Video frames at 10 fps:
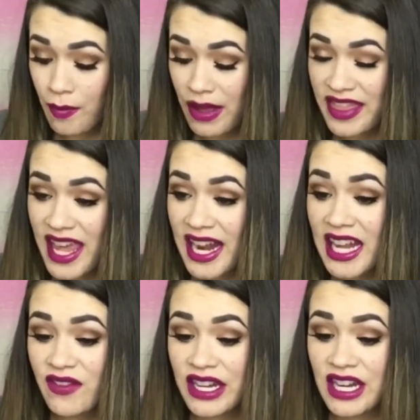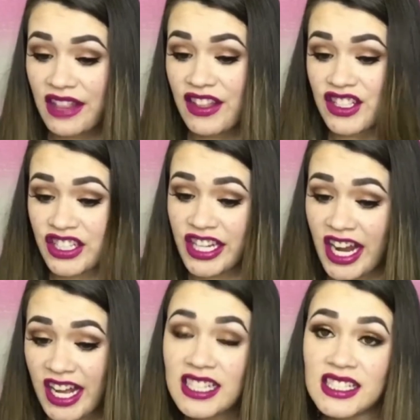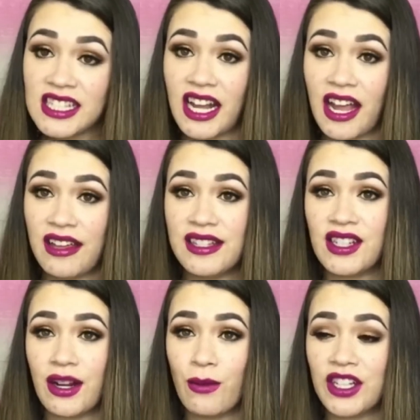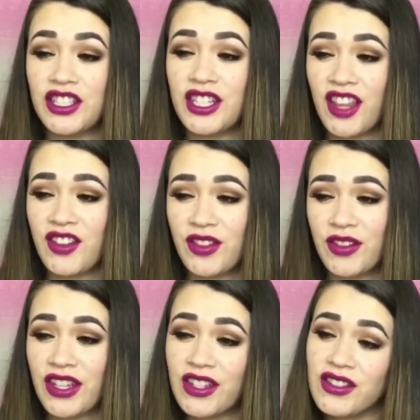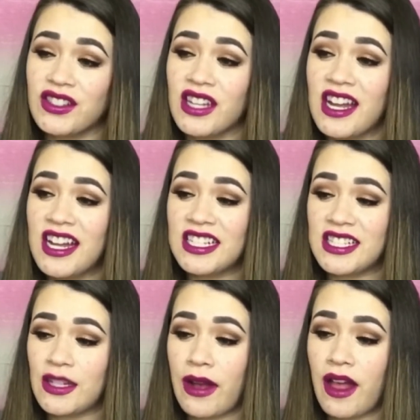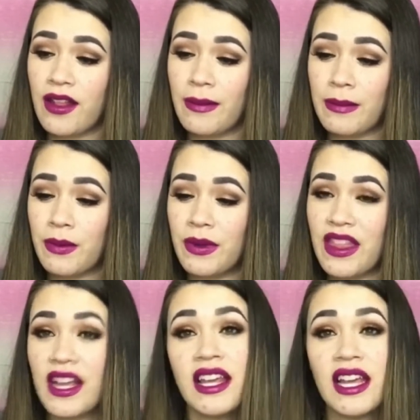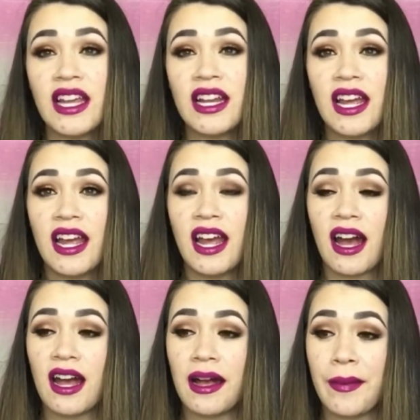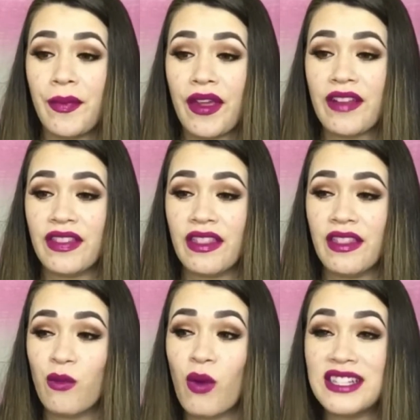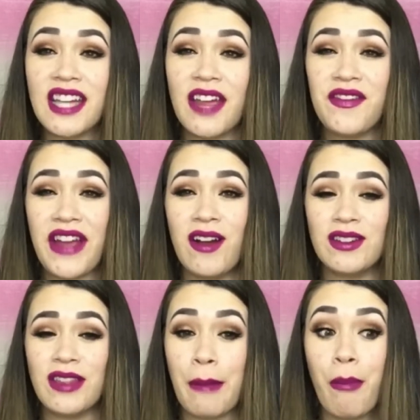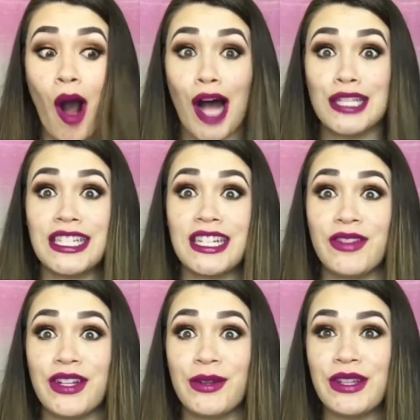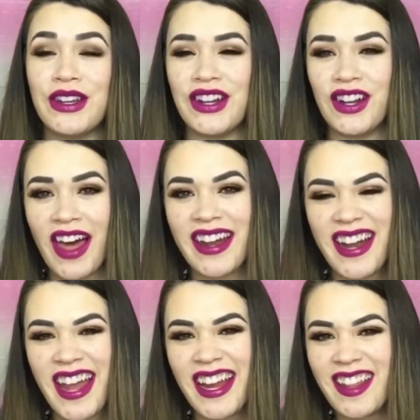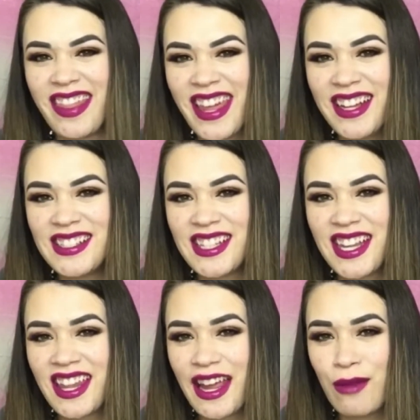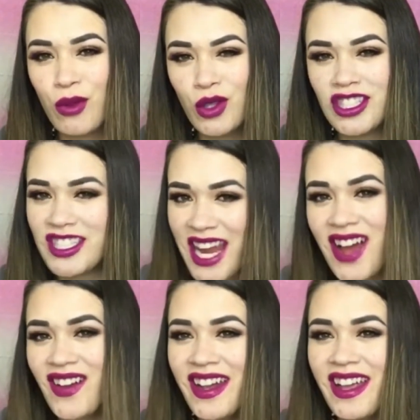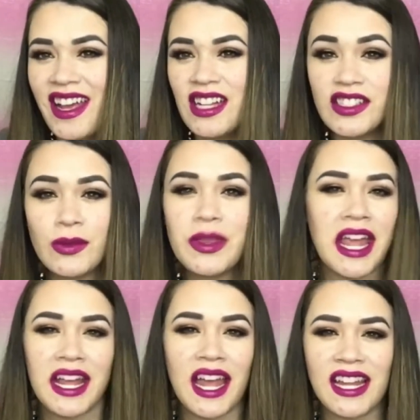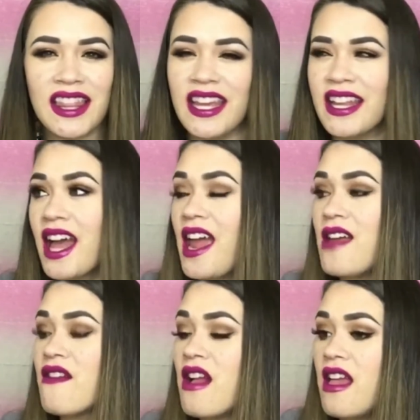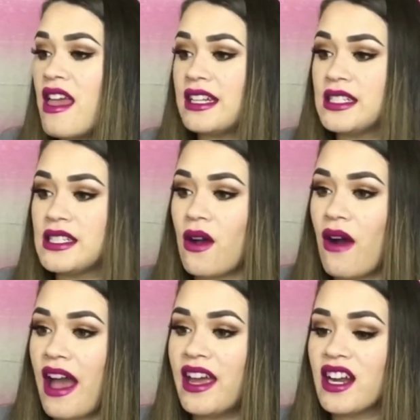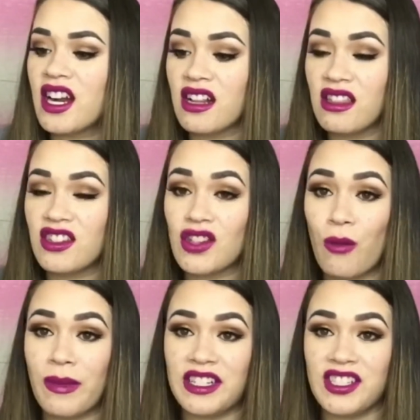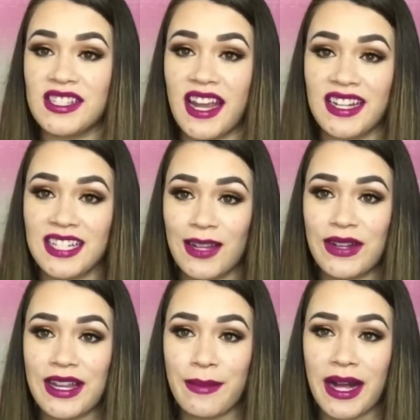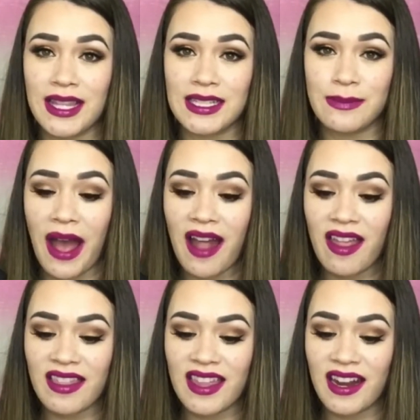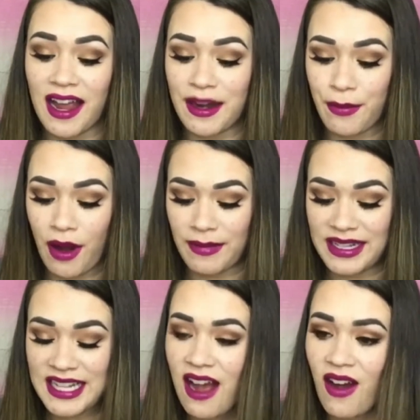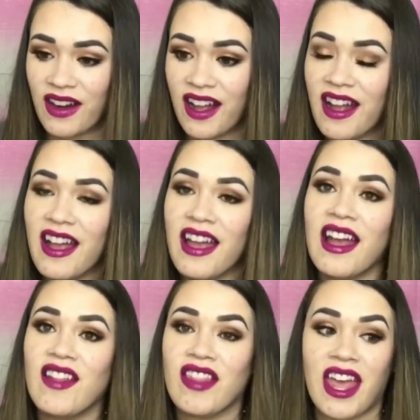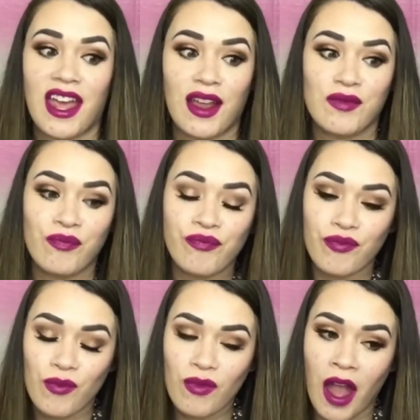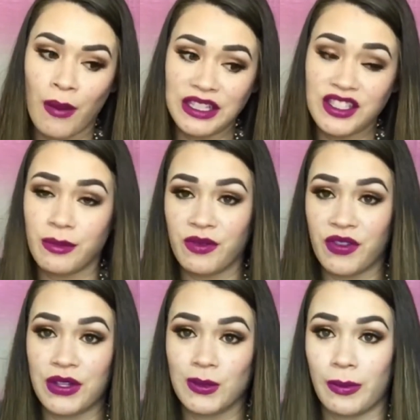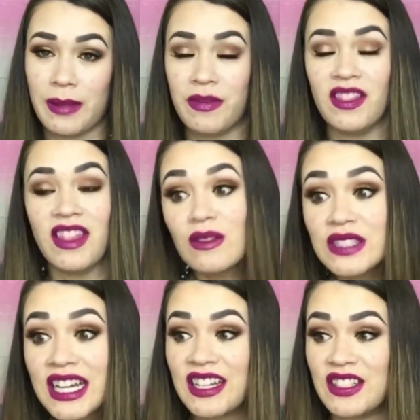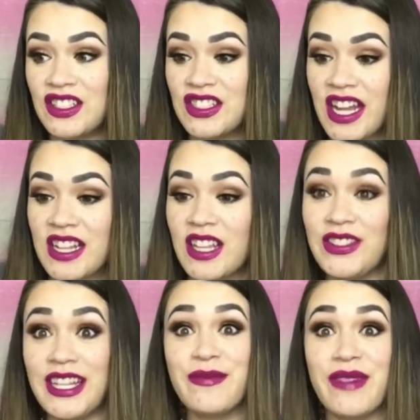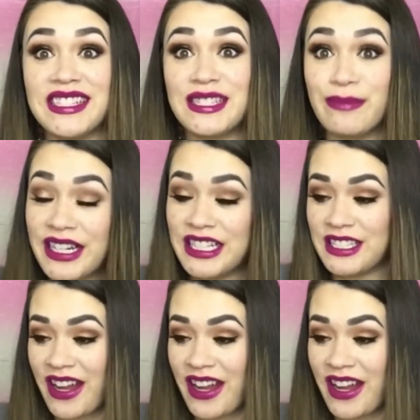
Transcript: But then I gave it another chance. Like I started watching other reviews to see what other people were thinking. And once I found like positive, you know when you hear a lot of negative things, it like pulls you down, just with like anything in life. And so I had heard so much negativity about this palette that it kind of brought me down. And then I watched some reviews where people loved it and it just like lifted my spirits.